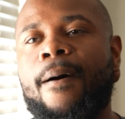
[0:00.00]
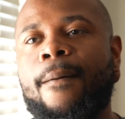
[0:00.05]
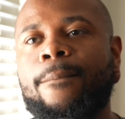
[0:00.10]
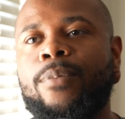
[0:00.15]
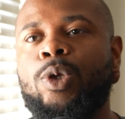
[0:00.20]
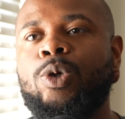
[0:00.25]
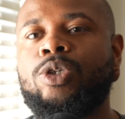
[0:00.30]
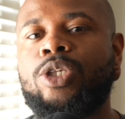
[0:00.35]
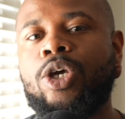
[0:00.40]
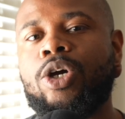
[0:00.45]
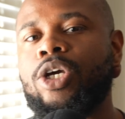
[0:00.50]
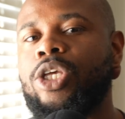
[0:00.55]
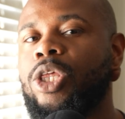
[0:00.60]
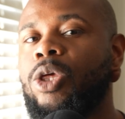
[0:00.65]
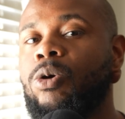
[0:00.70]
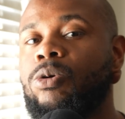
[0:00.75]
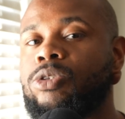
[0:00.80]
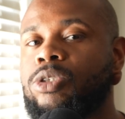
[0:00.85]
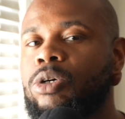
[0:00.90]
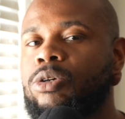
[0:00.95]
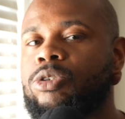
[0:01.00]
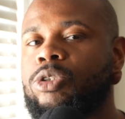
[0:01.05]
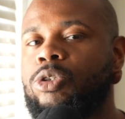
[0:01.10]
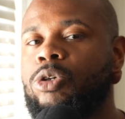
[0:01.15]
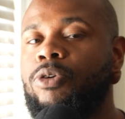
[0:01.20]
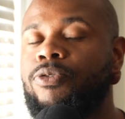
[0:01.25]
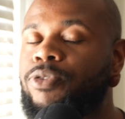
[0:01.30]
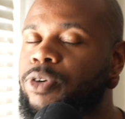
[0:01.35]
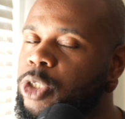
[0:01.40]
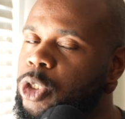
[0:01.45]
You still can use those
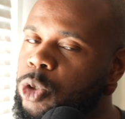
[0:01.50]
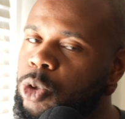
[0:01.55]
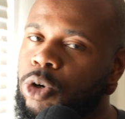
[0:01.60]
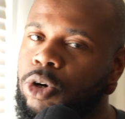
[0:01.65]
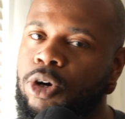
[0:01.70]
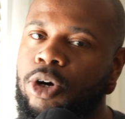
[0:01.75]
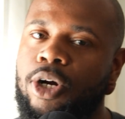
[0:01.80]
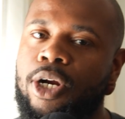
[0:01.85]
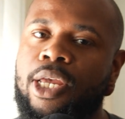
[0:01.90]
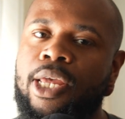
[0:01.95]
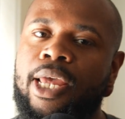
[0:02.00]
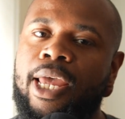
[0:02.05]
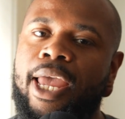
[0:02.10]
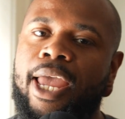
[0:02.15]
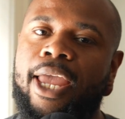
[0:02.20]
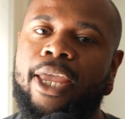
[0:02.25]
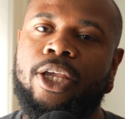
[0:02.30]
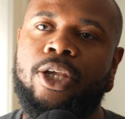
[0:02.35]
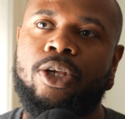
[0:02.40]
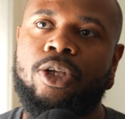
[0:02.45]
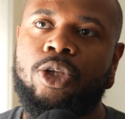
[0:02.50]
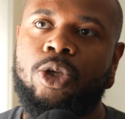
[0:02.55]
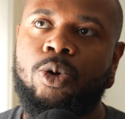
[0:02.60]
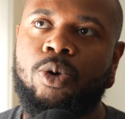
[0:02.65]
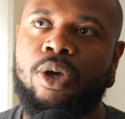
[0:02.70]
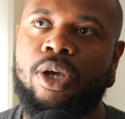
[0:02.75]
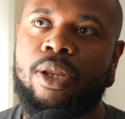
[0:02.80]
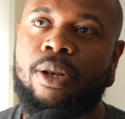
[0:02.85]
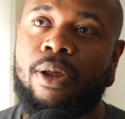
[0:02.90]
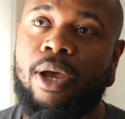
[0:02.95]
two for sure, and you
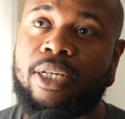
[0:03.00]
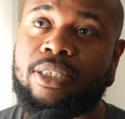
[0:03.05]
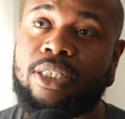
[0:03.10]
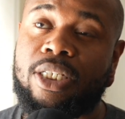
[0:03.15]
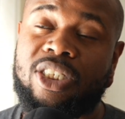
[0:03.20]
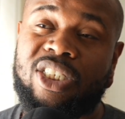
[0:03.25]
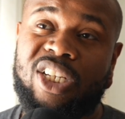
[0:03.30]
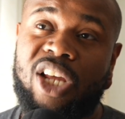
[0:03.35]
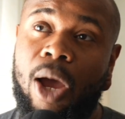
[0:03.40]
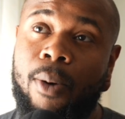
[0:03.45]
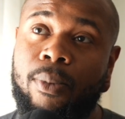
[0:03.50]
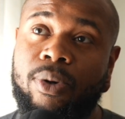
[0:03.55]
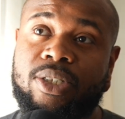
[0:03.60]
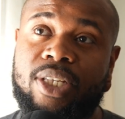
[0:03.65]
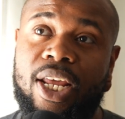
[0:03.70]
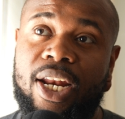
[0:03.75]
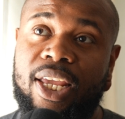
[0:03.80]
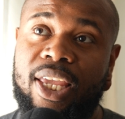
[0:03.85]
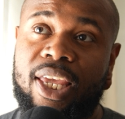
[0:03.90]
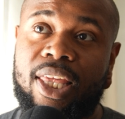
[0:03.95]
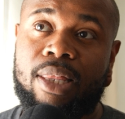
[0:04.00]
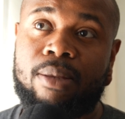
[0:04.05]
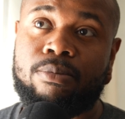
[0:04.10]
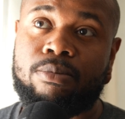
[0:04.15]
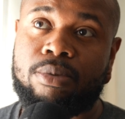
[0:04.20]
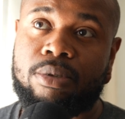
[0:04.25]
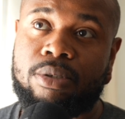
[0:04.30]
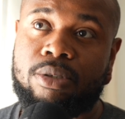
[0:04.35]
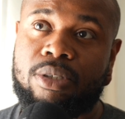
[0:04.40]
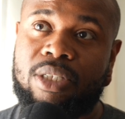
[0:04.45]
can essentially almost kind of give
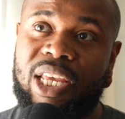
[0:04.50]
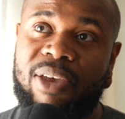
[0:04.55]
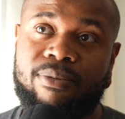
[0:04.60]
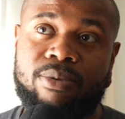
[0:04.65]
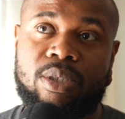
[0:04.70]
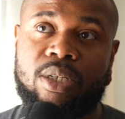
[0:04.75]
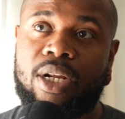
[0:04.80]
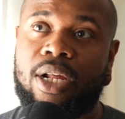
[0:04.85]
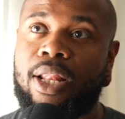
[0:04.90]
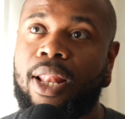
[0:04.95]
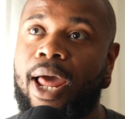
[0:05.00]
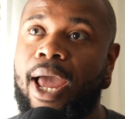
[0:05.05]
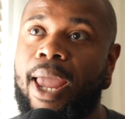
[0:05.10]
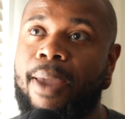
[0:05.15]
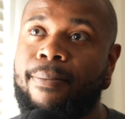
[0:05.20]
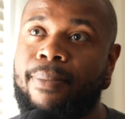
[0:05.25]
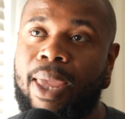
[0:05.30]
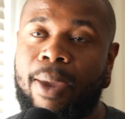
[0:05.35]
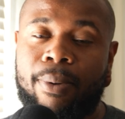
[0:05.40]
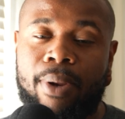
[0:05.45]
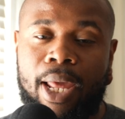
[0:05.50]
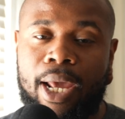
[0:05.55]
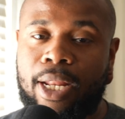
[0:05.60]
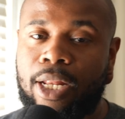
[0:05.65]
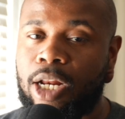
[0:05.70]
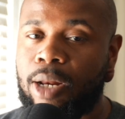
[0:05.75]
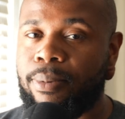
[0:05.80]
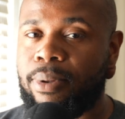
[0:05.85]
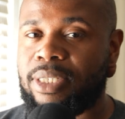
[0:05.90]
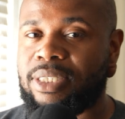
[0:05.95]
them to the client, maybe like a
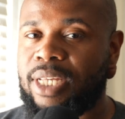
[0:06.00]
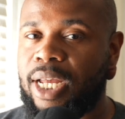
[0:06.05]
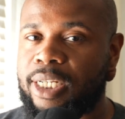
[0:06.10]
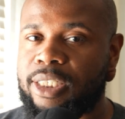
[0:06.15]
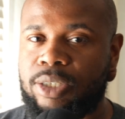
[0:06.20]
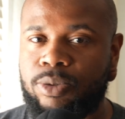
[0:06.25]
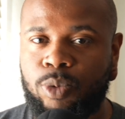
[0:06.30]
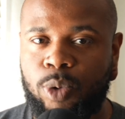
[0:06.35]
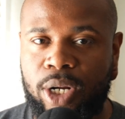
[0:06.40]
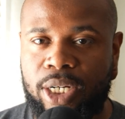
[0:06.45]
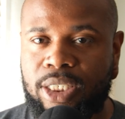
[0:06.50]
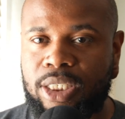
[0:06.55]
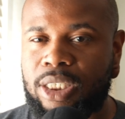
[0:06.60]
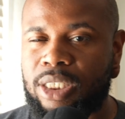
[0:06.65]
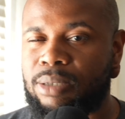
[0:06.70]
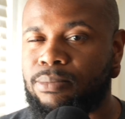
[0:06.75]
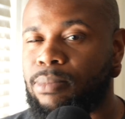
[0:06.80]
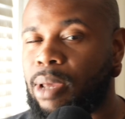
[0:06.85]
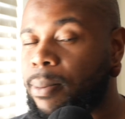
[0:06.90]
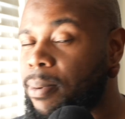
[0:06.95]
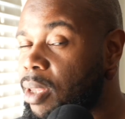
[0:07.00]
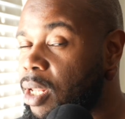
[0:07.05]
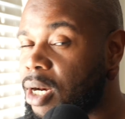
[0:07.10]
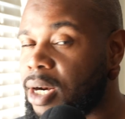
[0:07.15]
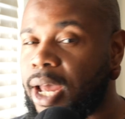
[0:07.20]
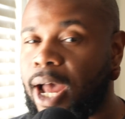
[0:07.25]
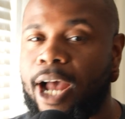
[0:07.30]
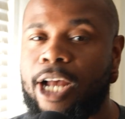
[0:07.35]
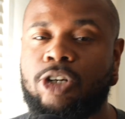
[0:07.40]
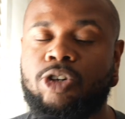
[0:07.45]
little bit of saturation, maybe a little
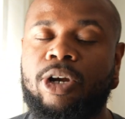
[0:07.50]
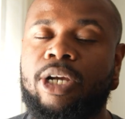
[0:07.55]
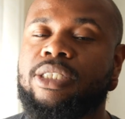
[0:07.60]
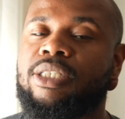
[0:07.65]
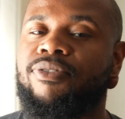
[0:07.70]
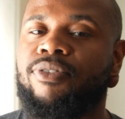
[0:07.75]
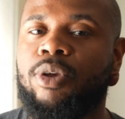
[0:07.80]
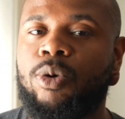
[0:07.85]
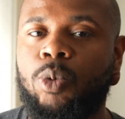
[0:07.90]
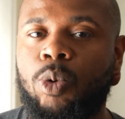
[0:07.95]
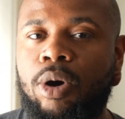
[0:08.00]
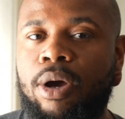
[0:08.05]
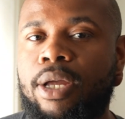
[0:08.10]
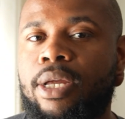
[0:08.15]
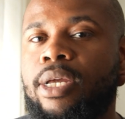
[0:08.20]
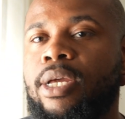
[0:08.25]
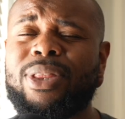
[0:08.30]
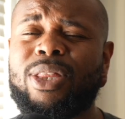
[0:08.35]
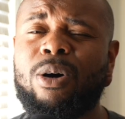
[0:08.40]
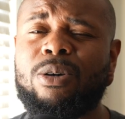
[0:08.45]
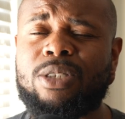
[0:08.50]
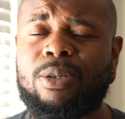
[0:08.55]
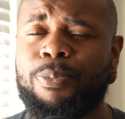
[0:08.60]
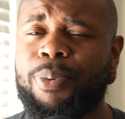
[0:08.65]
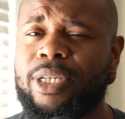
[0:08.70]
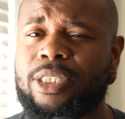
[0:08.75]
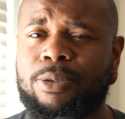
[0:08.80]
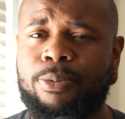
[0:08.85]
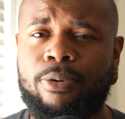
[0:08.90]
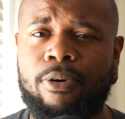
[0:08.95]
contrast if you want. Those are
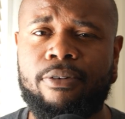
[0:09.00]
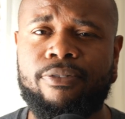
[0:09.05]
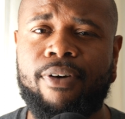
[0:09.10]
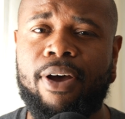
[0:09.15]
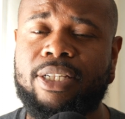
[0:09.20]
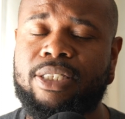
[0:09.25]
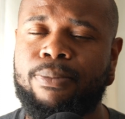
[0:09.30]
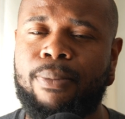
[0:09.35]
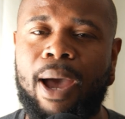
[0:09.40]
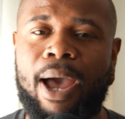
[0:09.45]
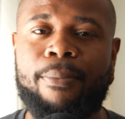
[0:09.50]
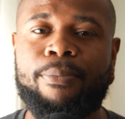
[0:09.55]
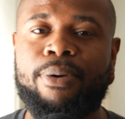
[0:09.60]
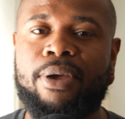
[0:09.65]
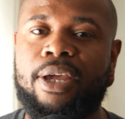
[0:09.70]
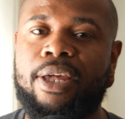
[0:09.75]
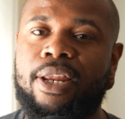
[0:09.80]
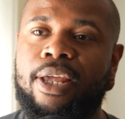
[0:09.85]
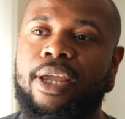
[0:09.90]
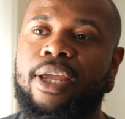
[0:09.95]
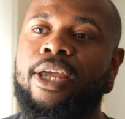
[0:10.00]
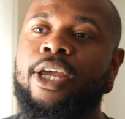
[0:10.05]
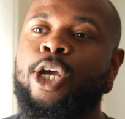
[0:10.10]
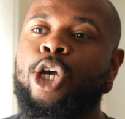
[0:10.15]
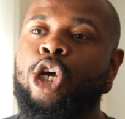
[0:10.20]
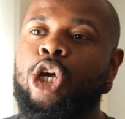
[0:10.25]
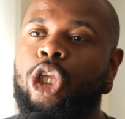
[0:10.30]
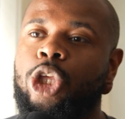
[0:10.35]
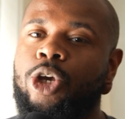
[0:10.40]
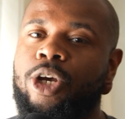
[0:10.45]
picture profiles, in my opinion.
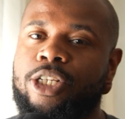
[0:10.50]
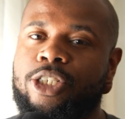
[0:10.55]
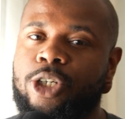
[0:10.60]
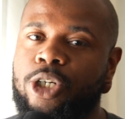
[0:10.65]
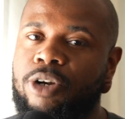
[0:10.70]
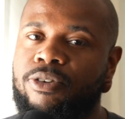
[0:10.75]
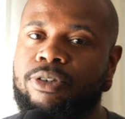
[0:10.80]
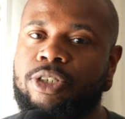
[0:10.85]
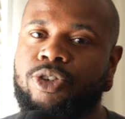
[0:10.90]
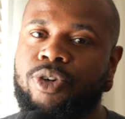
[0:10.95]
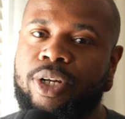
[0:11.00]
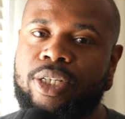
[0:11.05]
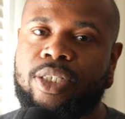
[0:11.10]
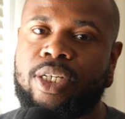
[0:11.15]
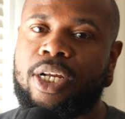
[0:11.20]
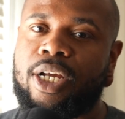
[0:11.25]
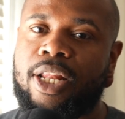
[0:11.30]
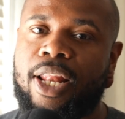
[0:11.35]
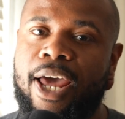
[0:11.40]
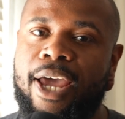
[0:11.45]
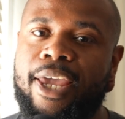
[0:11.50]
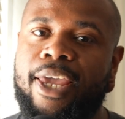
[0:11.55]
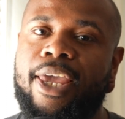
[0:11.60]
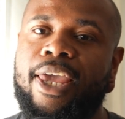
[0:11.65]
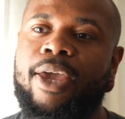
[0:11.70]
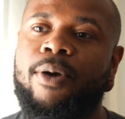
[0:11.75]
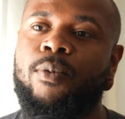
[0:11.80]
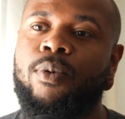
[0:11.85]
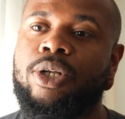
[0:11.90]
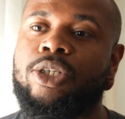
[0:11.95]
You can turn over straight to the
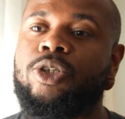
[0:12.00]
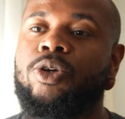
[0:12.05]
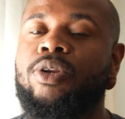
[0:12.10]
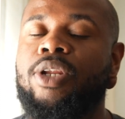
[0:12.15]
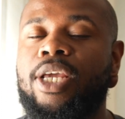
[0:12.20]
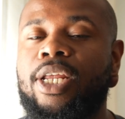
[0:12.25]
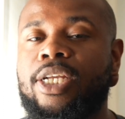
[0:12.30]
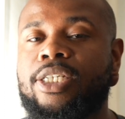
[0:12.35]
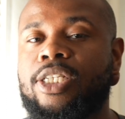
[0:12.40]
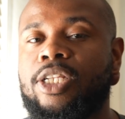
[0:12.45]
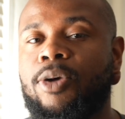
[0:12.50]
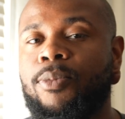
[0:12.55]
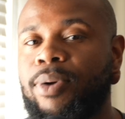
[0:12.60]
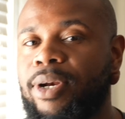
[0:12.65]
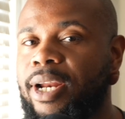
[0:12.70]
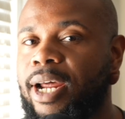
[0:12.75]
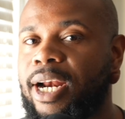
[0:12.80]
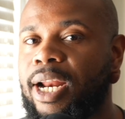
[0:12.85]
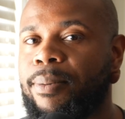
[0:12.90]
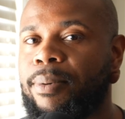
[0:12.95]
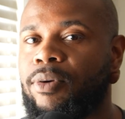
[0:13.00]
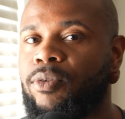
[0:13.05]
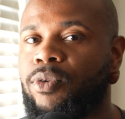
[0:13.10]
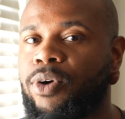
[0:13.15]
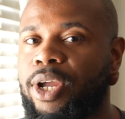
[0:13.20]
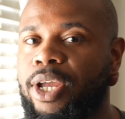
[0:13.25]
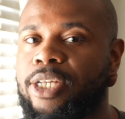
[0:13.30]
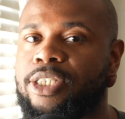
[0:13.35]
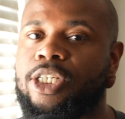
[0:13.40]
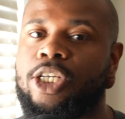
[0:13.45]
client, in which you need a little bit of dynamic
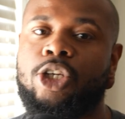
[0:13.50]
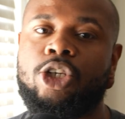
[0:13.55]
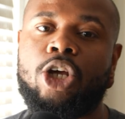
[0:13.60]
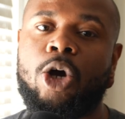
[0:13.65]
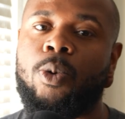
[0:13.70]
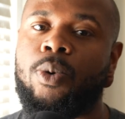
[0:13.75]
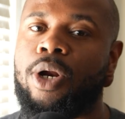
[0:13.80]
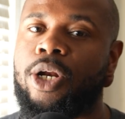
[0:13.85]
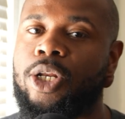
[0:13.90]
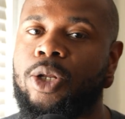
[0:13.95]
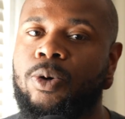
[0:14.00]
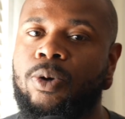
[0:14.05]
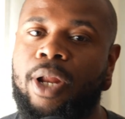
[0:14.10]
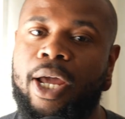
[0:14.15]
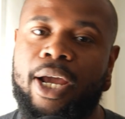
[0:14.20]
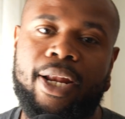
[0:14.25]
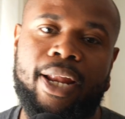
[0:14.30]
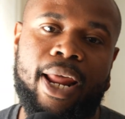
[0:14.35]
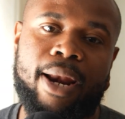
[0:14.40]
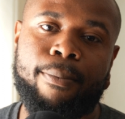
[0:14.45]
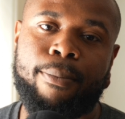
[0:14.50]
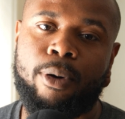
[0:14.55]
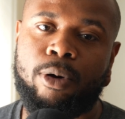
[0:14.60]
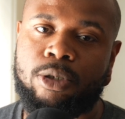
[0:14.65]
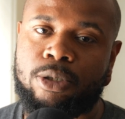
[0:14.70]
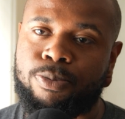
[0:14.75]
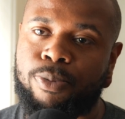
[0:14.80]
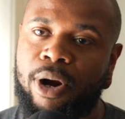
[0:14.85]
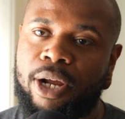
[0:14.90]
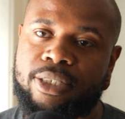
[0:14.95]
range and you don't want to do like a lot of
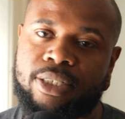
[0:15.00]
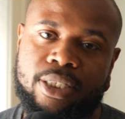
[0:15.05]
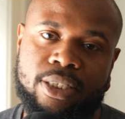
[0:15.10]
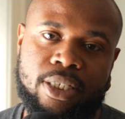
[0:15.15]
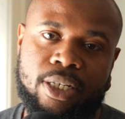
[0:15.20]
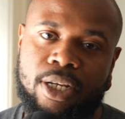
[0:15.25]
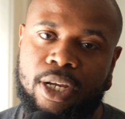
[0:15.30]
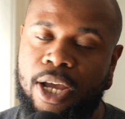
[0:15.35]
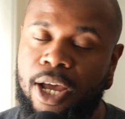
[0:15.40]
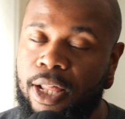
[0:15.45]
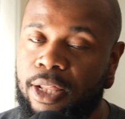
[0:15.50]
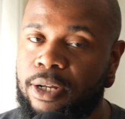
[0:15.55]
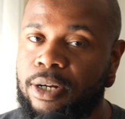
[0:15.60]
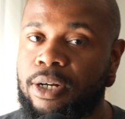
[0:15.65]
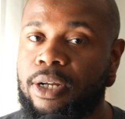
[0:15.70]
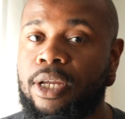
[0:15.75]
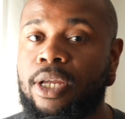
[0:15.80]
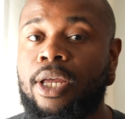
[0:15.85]
post processing and color.